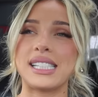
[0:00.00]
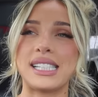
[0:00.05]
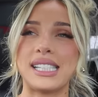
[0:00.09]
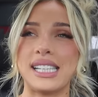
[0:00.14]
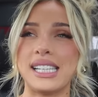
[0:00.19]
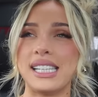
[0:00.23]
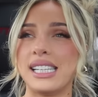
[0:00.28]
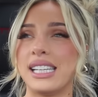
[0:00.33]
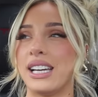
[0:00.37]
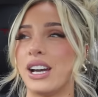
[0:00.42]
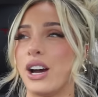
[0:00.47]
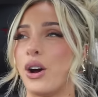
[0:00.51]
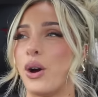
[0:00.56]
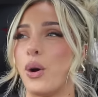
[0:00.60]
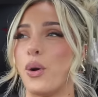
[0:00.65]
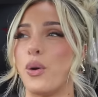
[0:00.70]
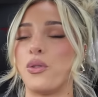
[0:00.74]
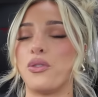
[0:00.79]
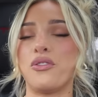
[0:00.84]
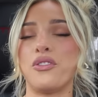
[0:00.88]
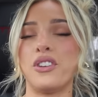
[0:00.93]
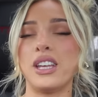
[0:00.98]
C E
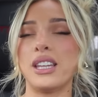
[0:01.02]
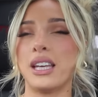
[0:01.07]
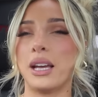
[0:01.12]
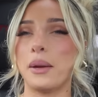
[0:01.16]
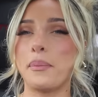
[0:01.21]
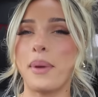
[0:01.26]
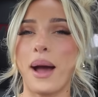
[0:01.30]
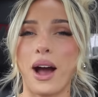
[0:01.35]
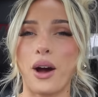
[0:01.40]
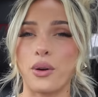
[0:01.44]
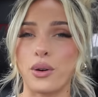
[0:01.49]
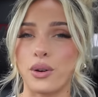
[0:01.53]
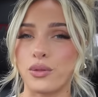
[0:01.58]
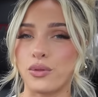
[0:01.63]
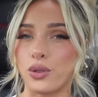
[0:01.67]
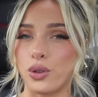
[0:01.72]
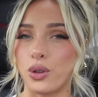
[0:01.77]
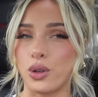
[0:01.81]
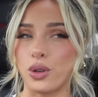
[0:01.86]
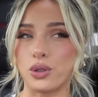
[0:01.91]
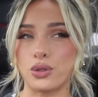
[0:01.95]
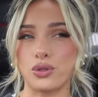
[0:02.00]
O, feeling
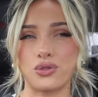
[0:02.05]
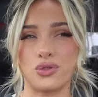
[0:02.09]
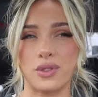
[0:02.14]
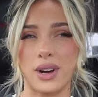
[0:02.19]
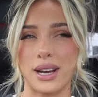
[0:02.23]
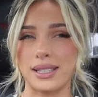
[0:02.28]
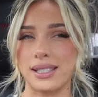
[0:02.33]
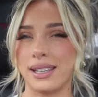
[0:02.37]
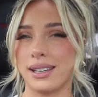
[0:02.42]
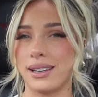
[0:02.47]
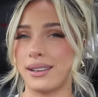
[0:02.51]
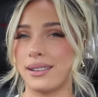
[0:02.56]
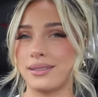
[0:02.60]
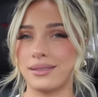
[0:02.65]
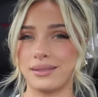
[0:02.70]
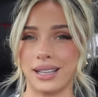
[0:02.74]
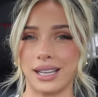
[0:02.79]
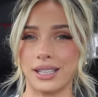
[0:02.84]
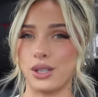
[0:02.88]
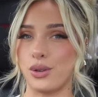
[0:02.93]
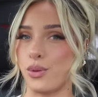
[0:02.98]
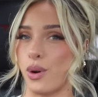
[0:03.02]
powerful, dressing
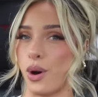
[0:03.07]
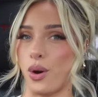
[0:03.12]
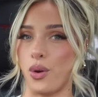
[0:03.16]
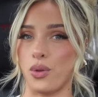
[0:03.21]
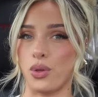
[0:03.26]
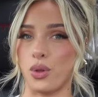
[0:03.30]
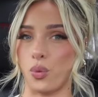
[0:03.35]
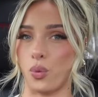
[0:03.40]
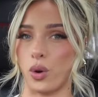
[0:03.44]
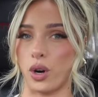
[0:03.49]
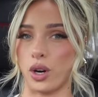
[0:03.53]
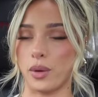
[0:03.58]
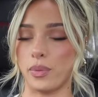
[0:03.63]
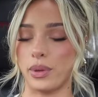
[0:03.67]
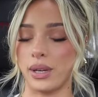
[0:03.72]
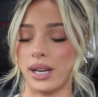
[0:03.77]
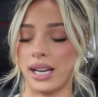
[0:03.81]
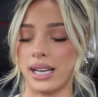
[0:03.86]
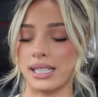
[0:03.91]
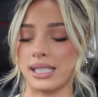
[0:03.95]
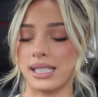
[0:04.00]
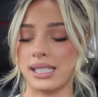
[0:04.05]
like you own the
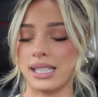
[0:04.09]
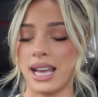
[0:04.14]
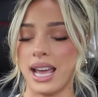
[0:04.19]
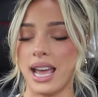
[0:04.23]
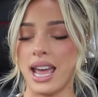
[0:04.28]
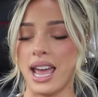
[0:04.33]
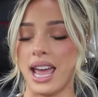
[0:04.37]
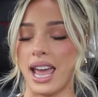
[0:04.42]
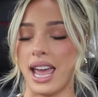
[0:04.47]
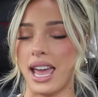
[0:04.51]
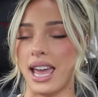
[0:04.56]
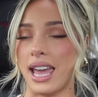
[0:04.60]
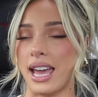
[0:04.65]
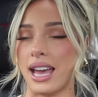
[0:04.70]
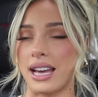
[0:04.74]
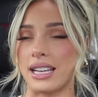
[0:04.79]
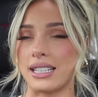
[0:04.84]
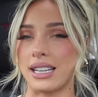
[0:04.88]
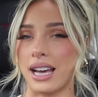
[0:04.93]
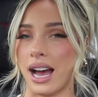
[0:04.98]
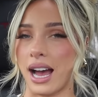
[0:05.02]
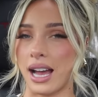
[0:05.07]
workplace,
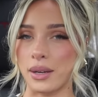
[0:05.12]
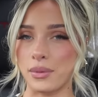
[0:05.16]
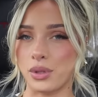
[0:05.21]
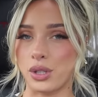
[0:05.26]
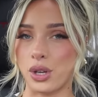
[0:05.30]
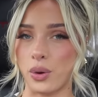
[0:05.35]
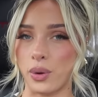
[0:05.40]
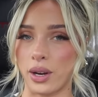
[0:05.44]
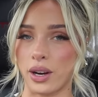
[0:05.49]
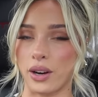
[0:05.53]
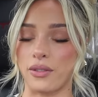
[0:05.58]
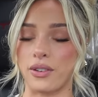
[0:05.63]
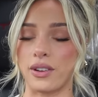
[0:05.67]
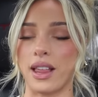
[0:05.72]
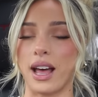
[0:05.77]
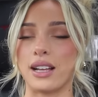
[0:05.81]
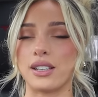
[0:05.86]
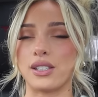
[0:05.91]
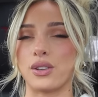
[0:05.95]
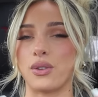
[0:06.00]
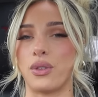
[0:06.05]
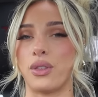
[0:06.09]
and I am so here for
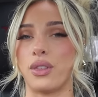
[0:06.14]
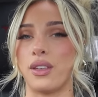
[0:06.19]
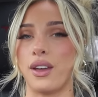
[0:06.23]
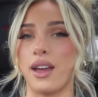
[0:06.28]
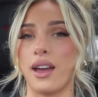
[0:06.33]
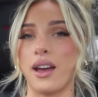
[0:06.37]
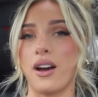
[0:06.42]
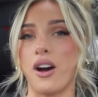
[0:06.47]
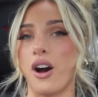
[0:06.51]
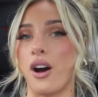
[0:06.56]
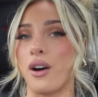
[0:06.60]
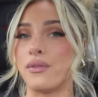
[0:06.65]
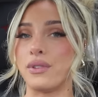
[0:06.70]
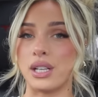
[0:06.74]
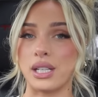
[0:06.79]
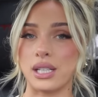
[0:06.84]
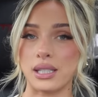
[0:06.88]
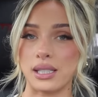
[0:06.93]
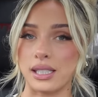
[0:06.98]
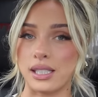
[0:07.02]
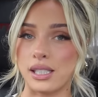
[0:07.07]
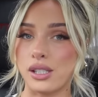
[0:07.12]
that. So think
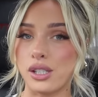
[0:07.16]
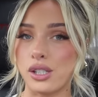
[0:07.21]
obviously